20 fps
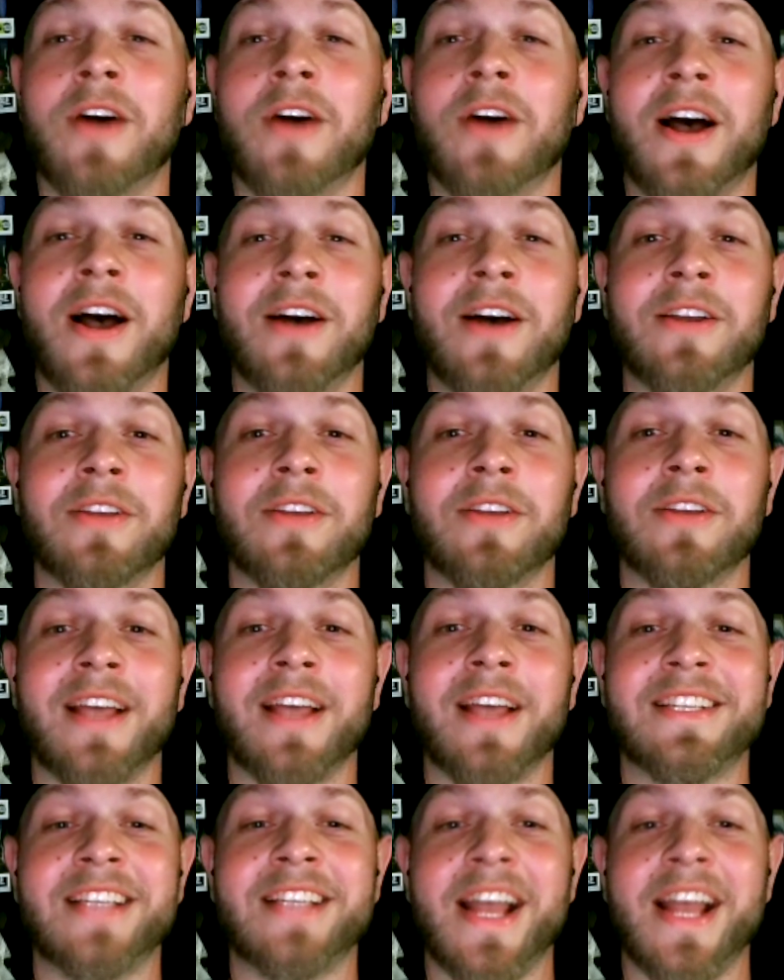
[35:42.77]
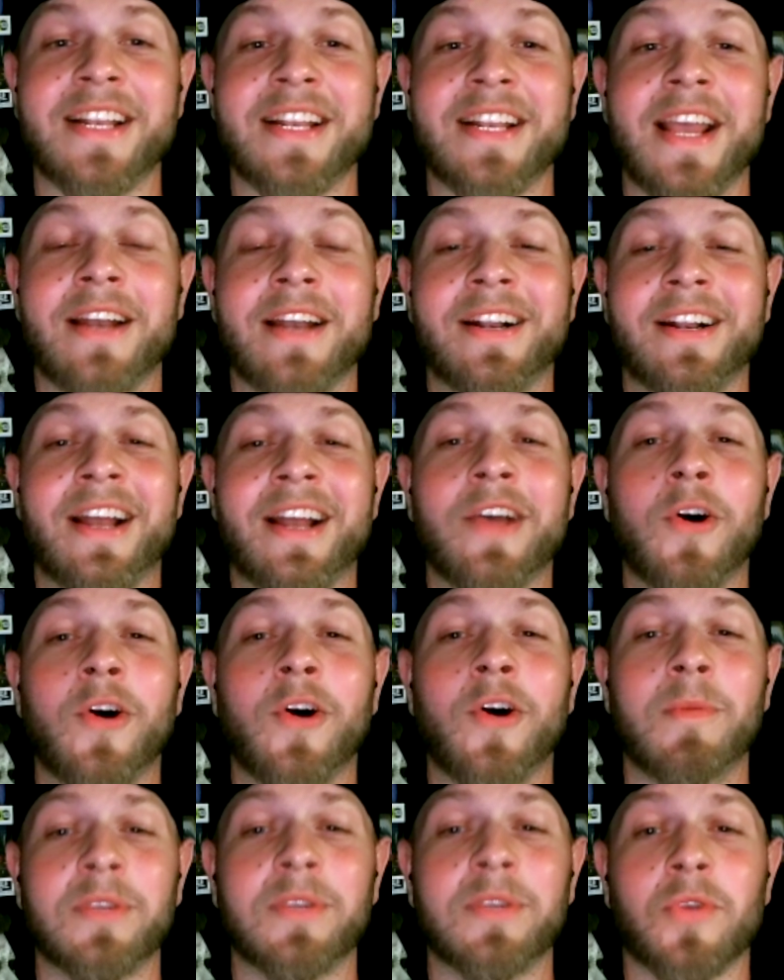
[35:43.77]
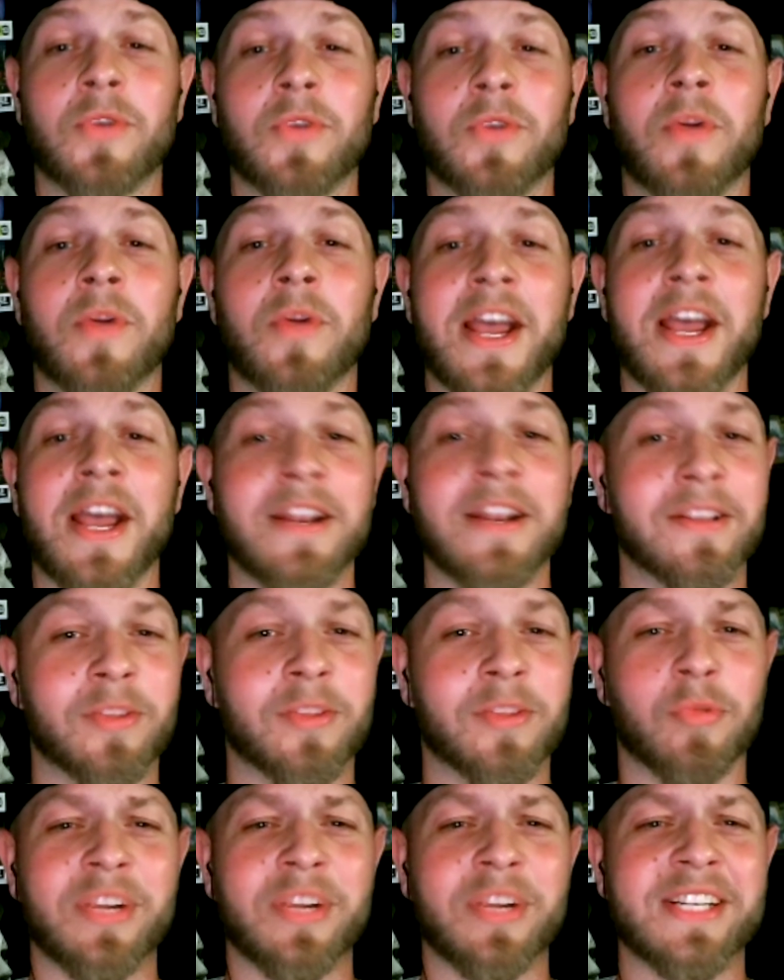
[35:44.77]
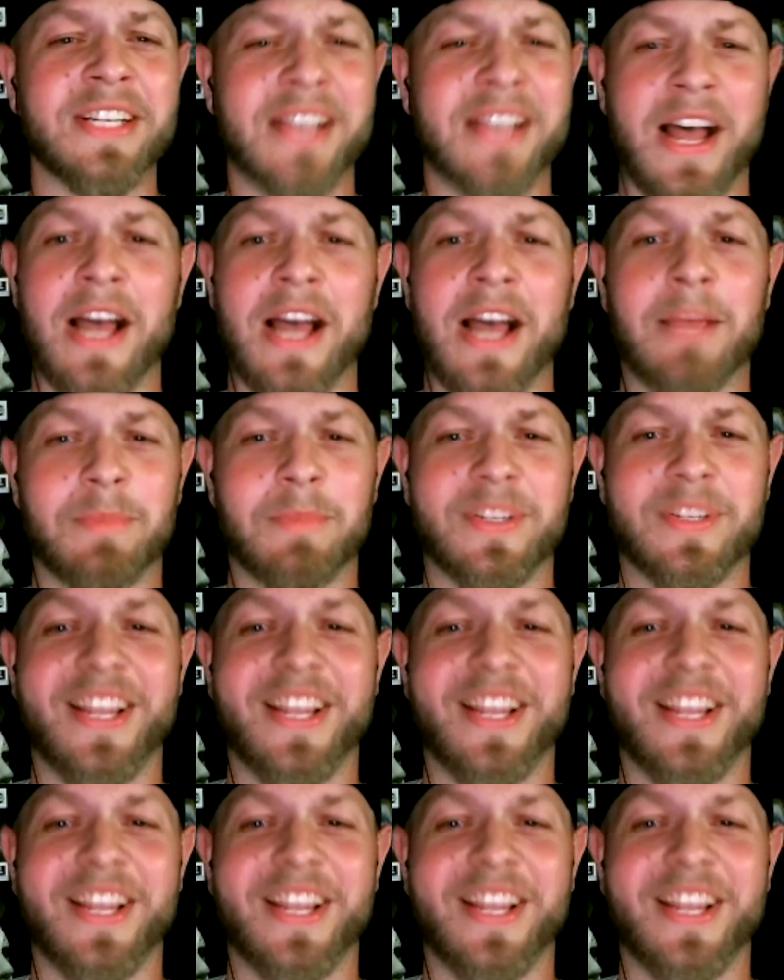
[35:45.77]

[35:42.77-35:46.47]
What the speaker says: I sat down and I almost cried three times